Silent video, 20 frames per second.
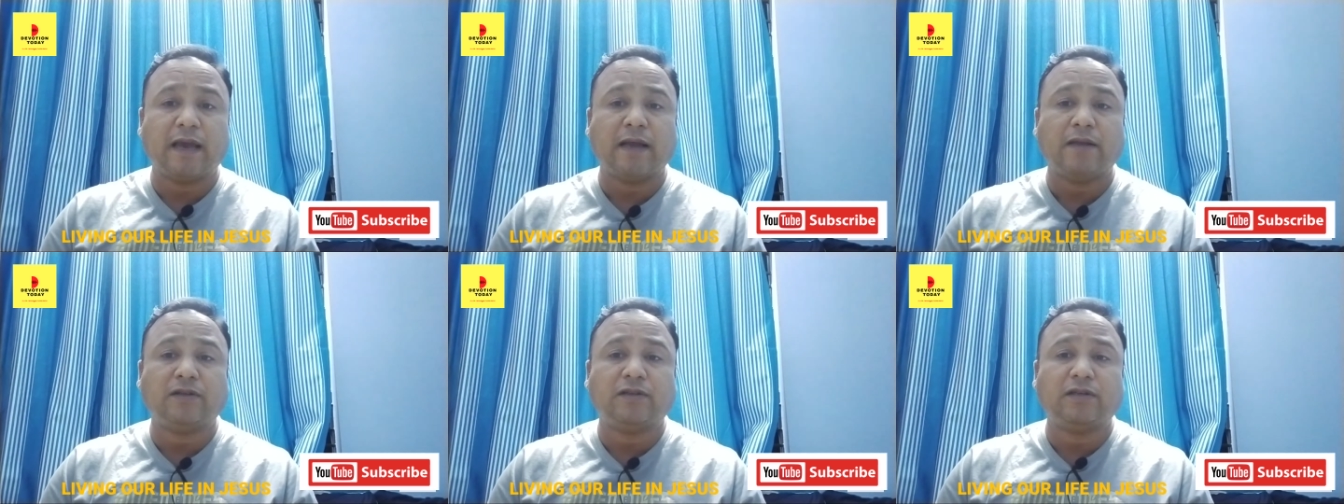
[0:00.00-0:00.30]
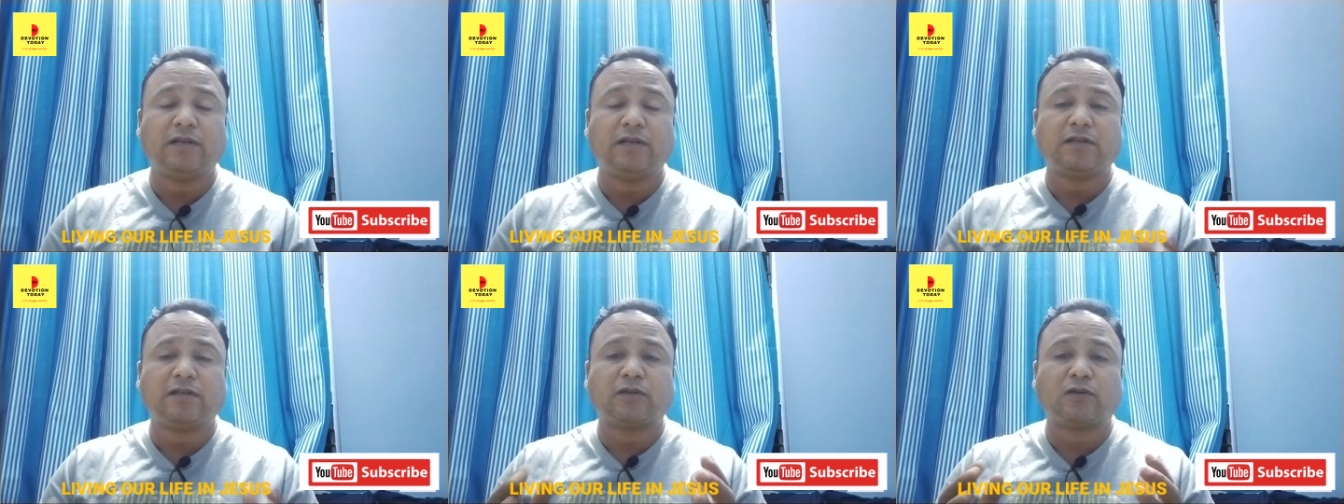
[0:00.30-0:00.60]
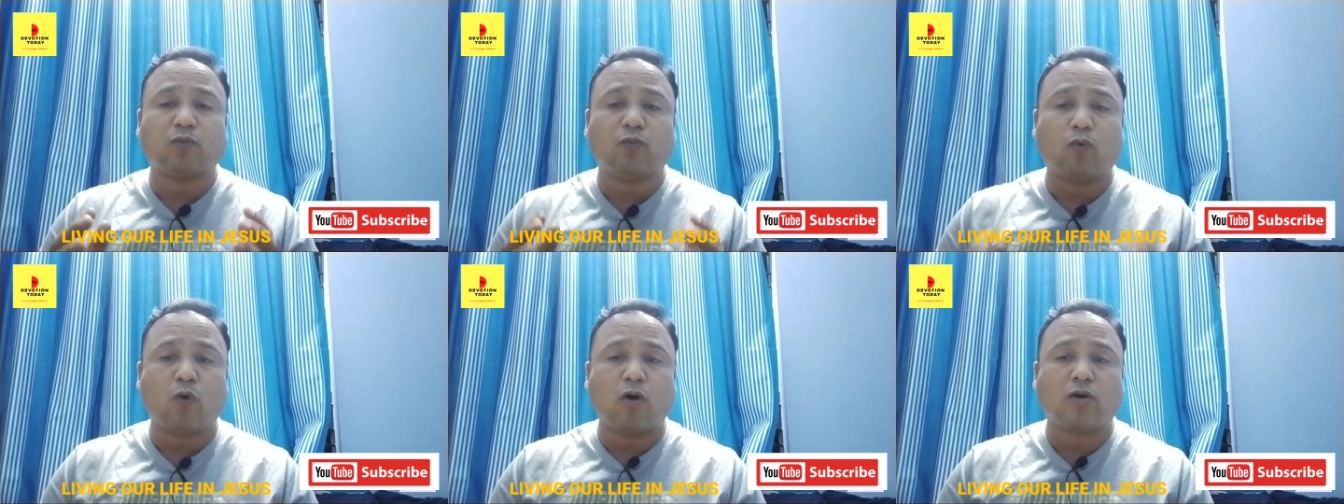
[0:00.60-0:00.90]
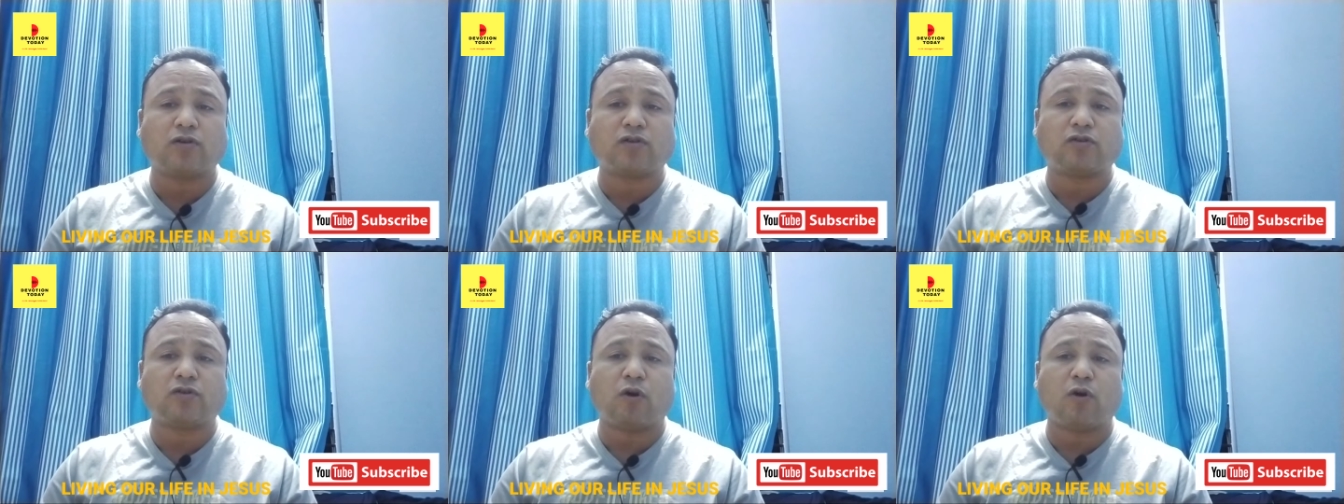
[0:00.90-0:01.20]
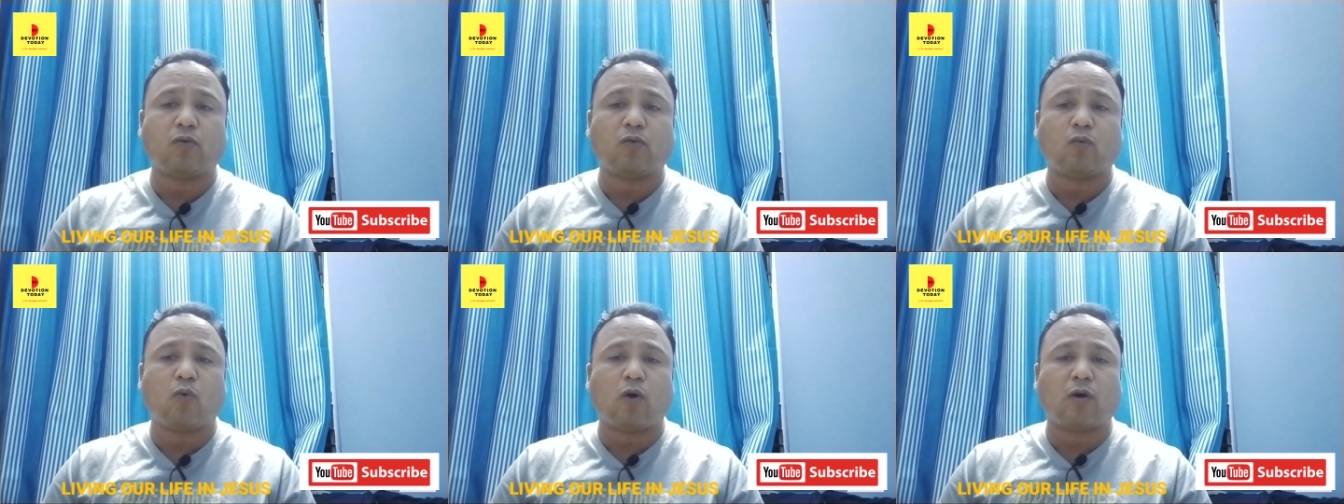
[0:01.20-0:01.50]
and Jesus walks
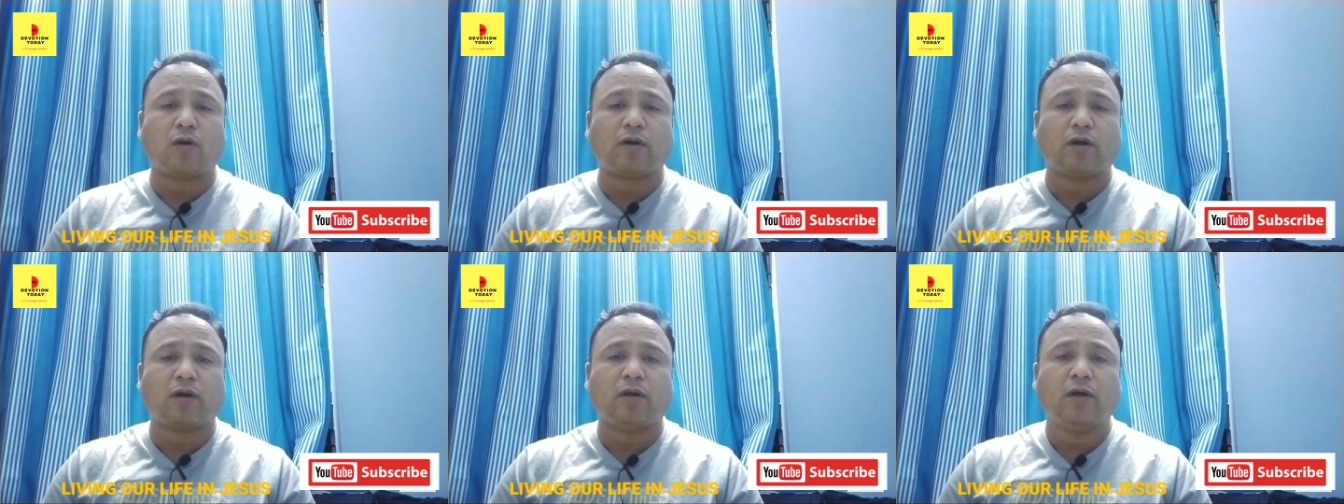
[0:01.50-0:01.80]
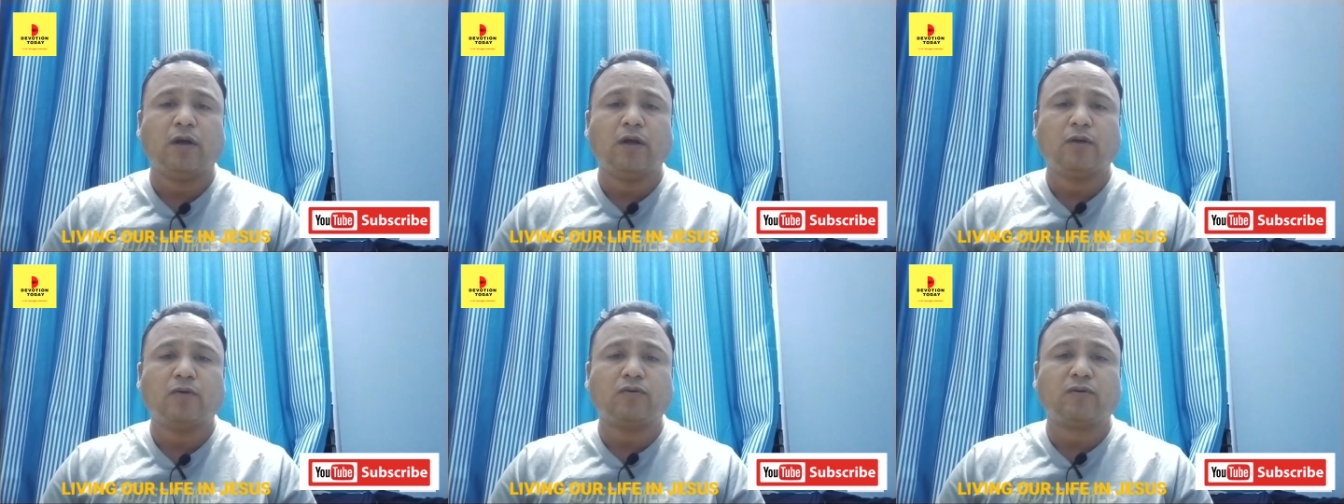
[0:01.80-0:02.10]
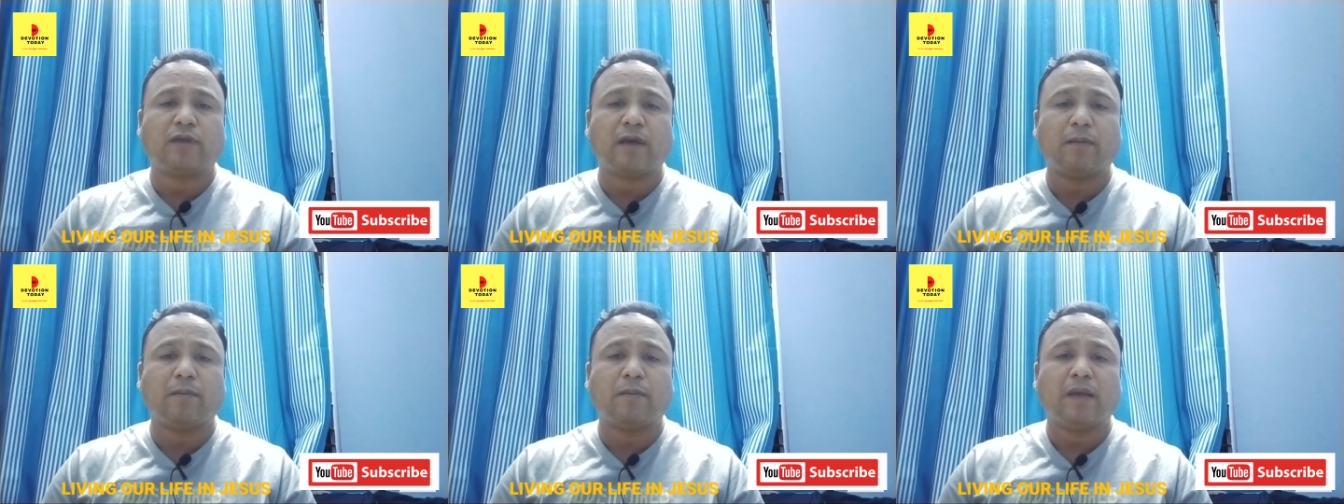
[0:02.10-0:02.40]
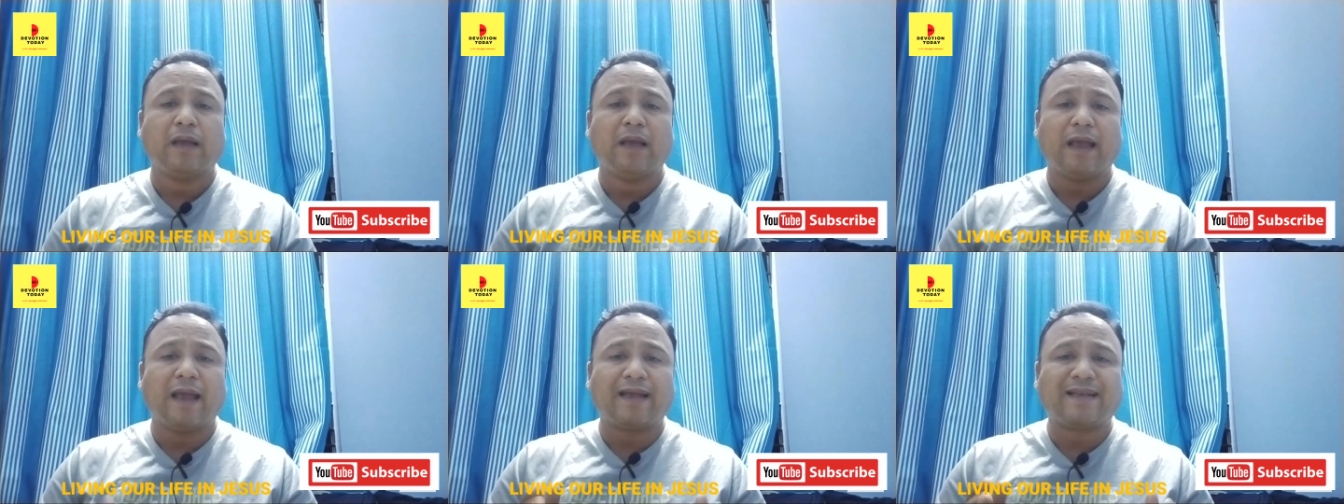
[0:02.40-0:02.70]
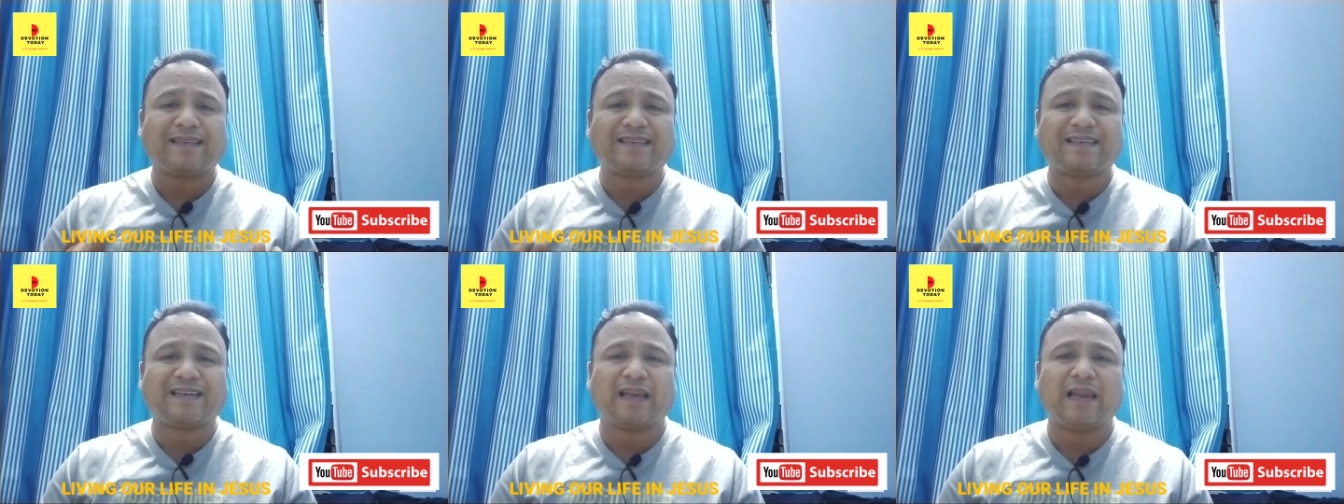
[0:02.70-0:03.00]
on water to them,
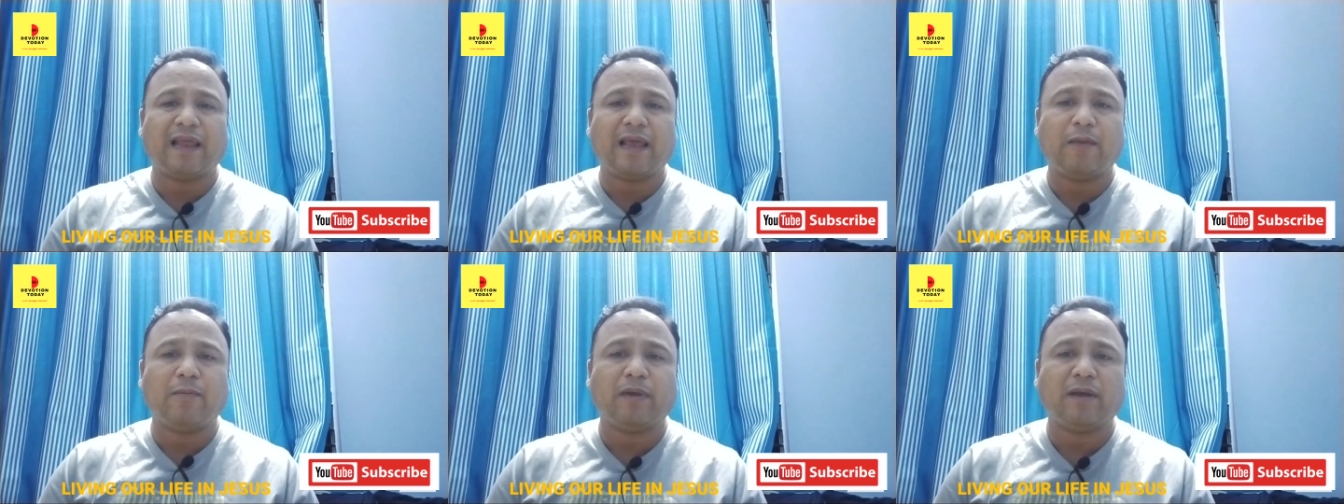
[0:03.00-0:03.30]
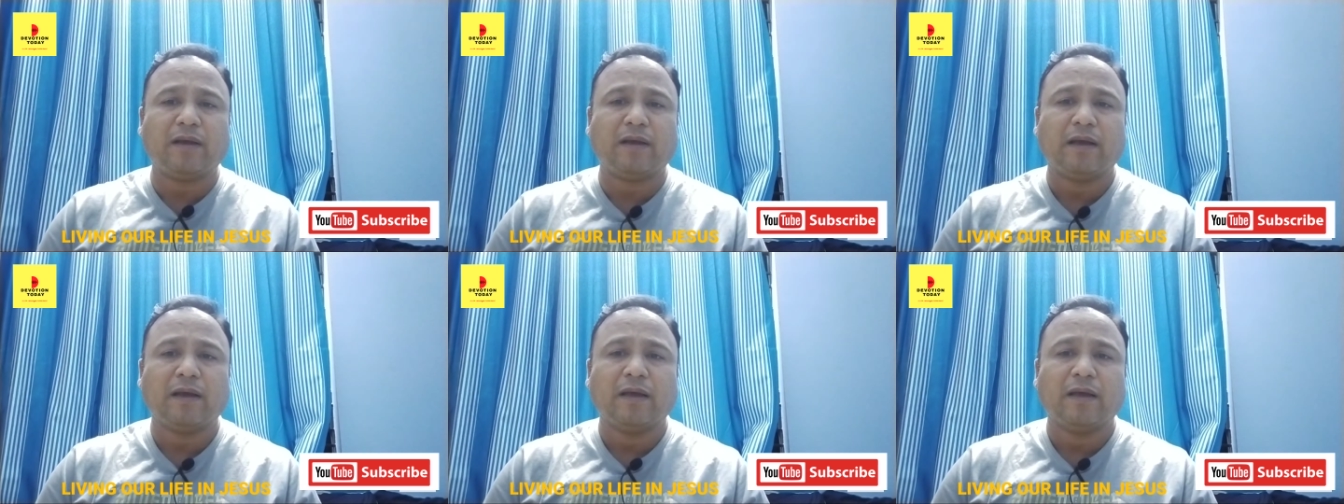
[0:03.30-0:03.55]
exclaiming,